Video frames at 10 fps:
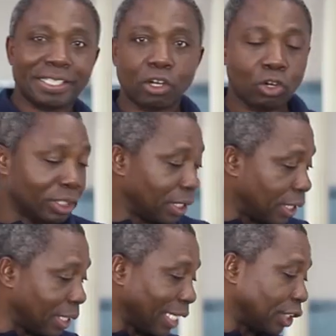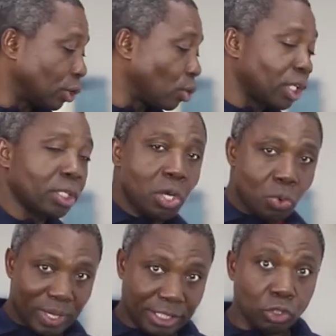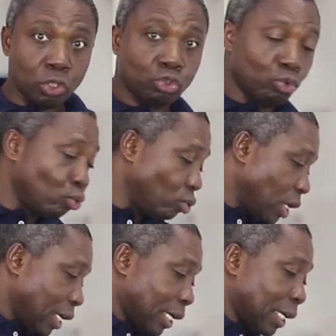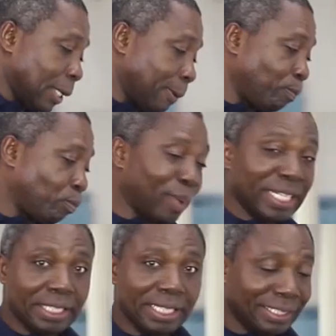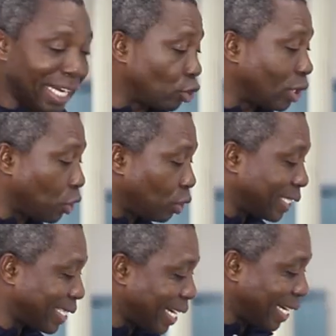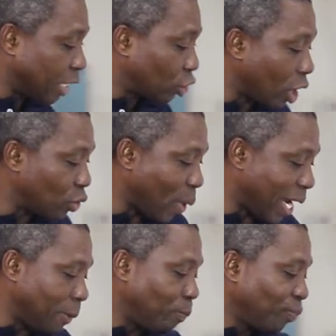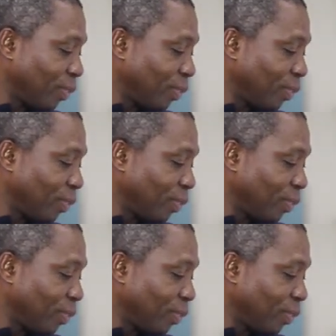the second category. We're still going to do practical side so that you understand. Then the third one,